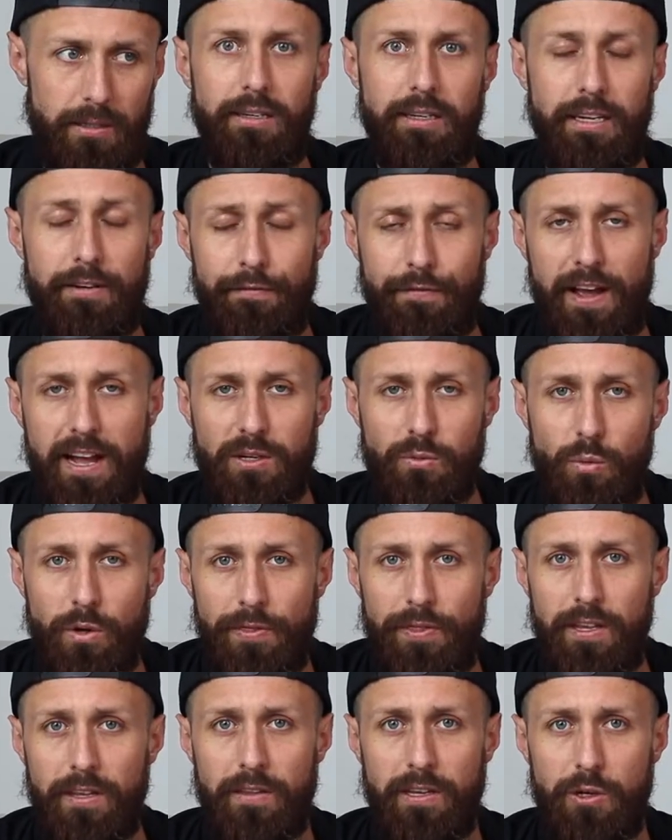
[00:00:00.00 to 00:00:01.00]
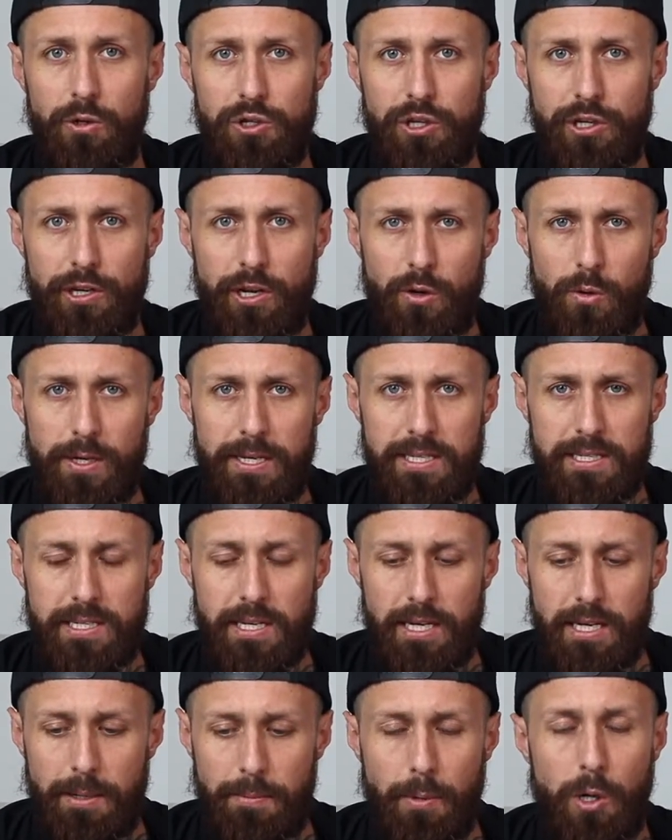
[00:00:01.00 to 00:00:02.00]
In fact, one thing that you should know is
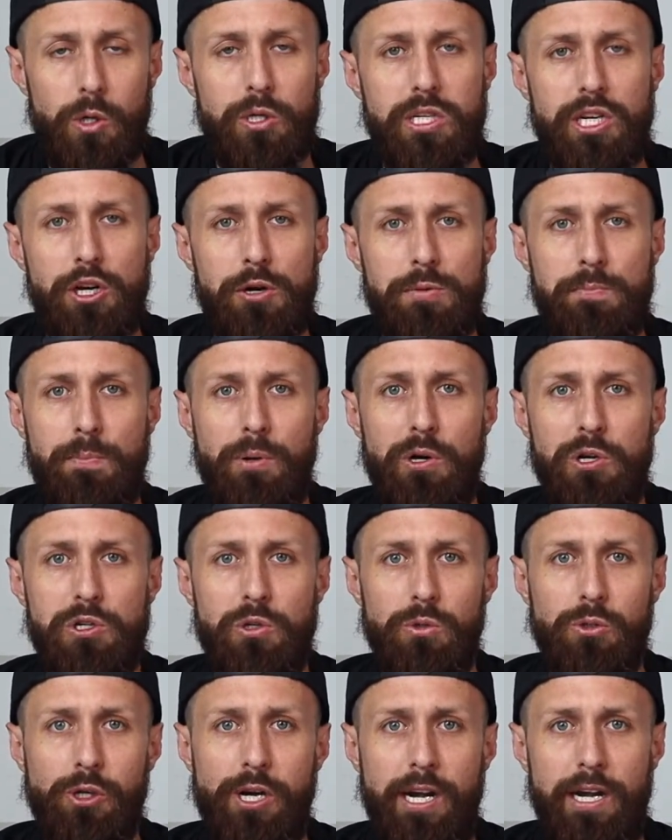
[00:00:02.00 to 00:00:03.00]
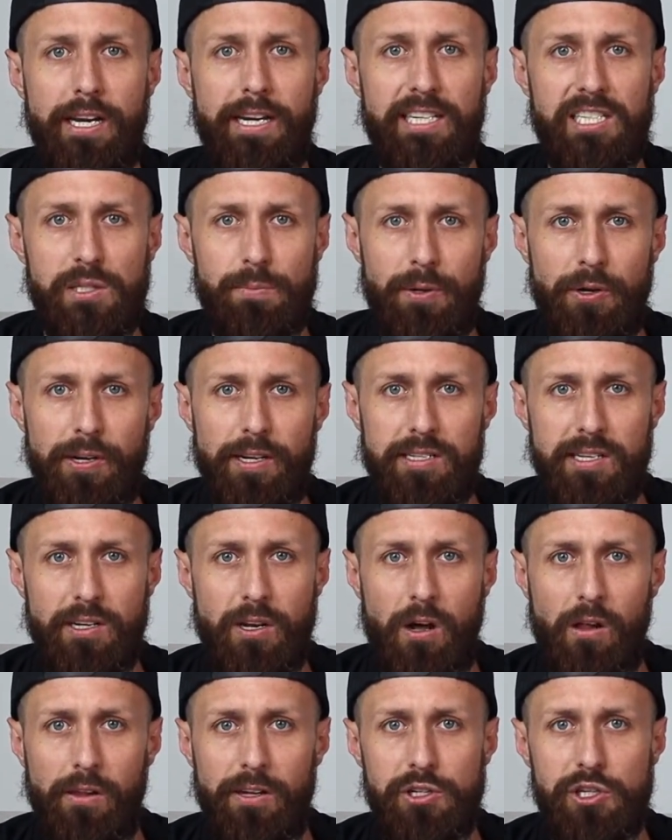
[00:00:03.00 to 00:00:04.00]
most of your personal training experience and
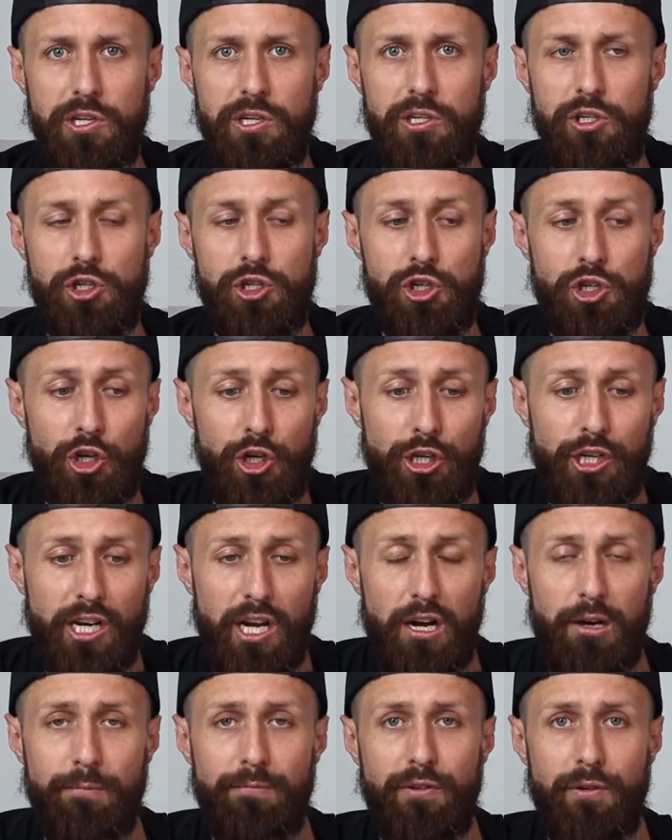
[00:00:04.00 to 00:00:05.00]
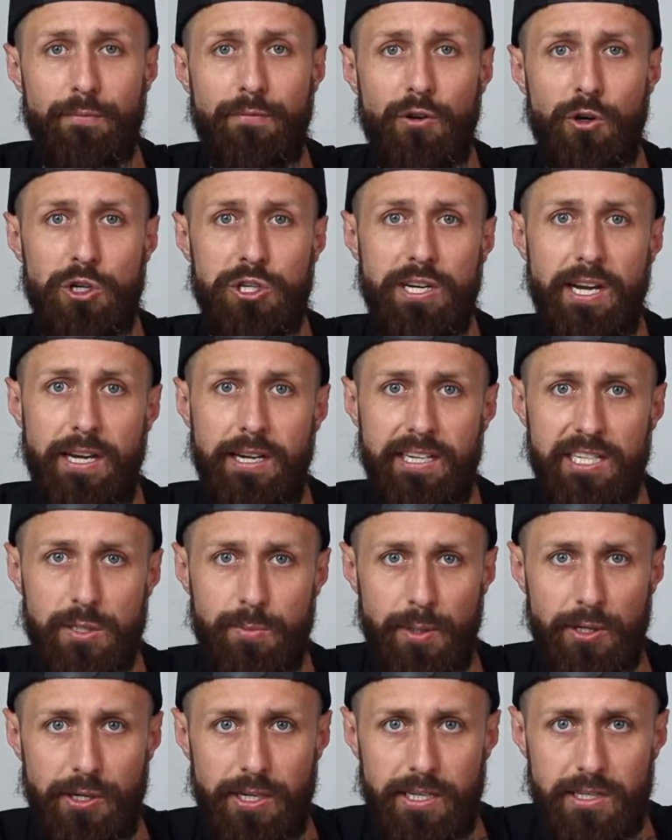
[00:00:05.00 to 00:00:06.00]
knowledge should come from firsthand
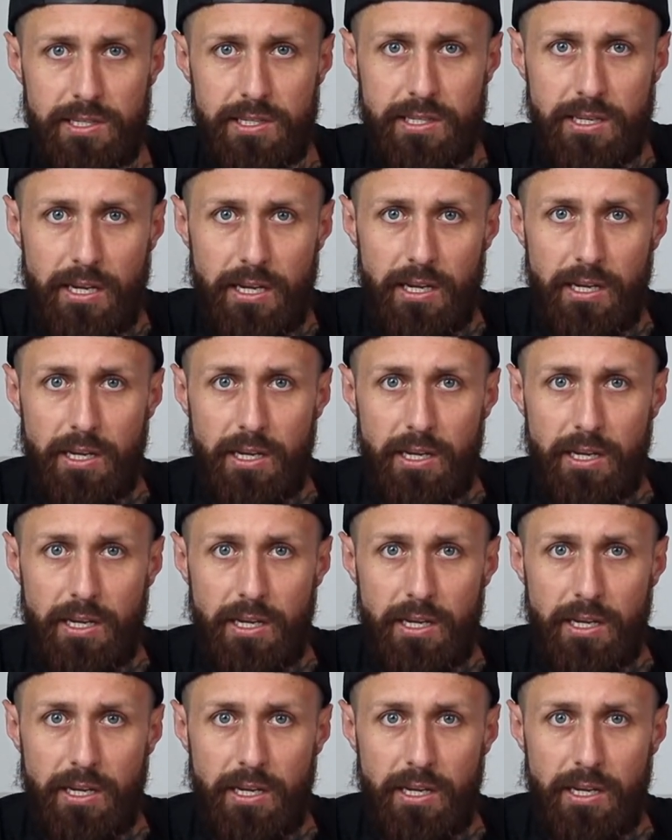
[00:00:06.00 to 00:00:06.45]
experience.